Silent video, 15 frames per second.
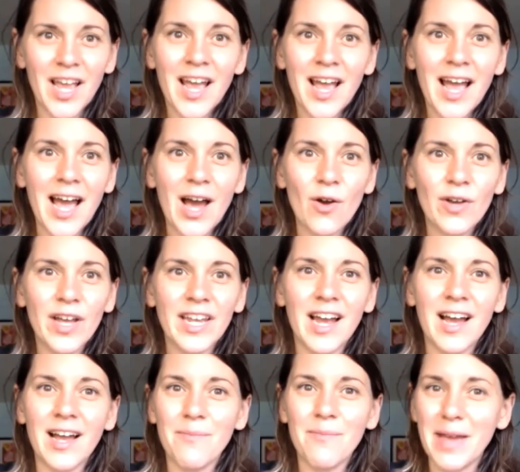How can
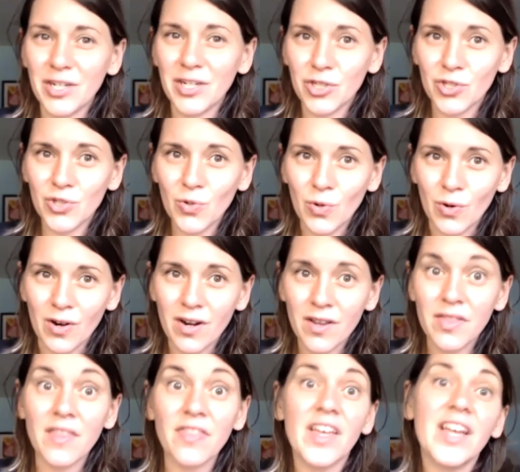I make sure
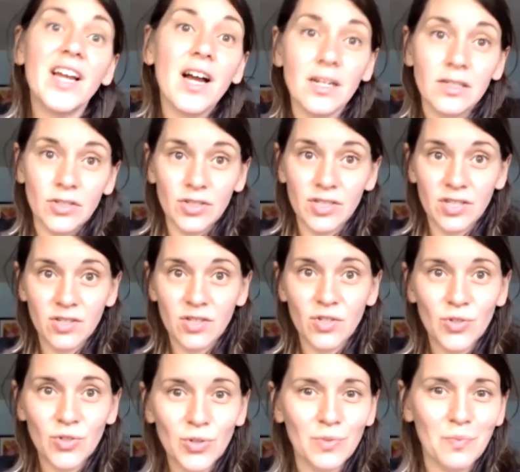that they
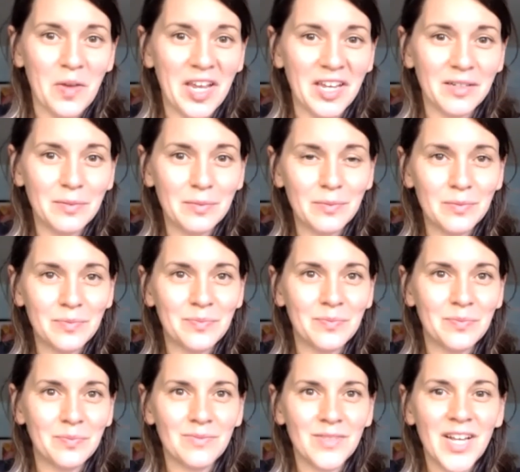understood me?
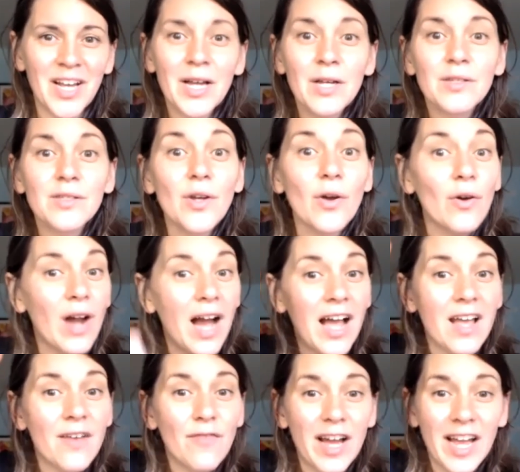So
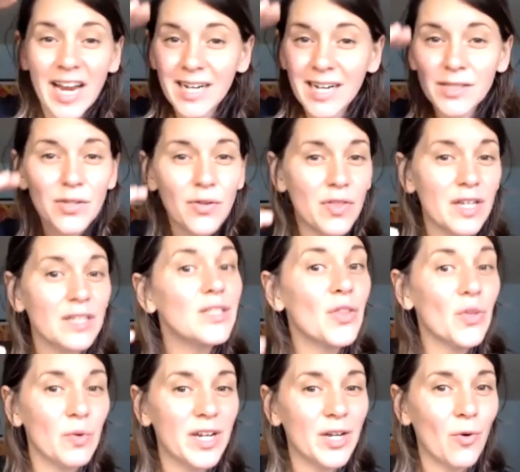if I answer these
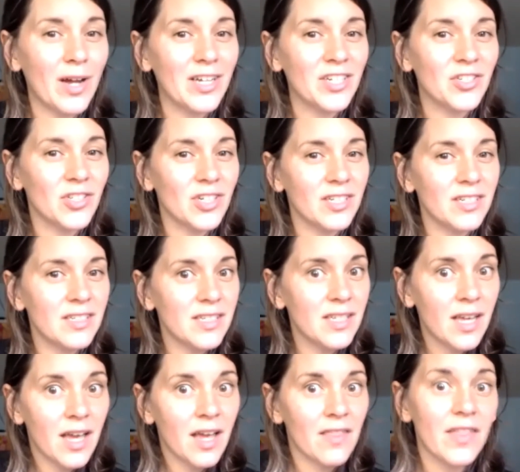3 questions,
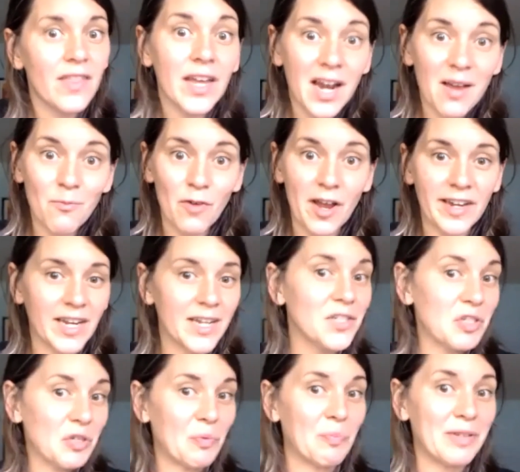then I'm ready
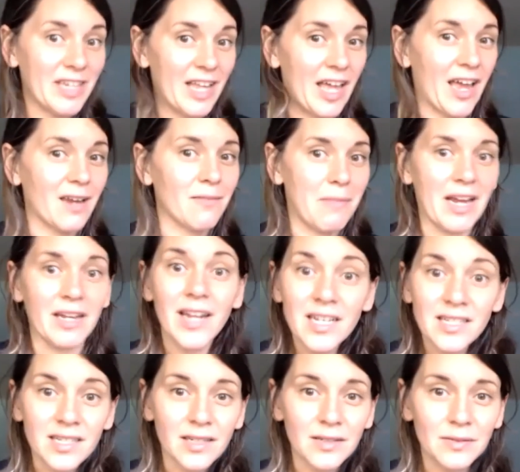to plan my
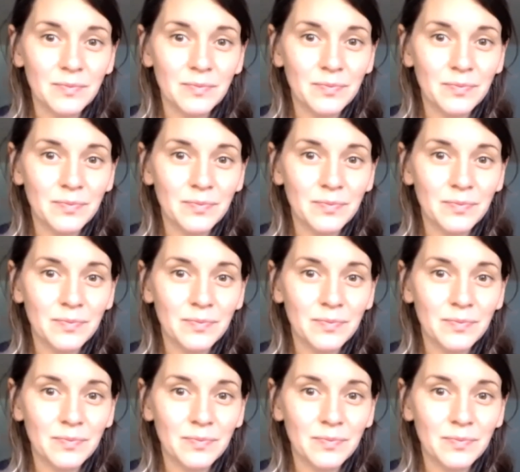lesson.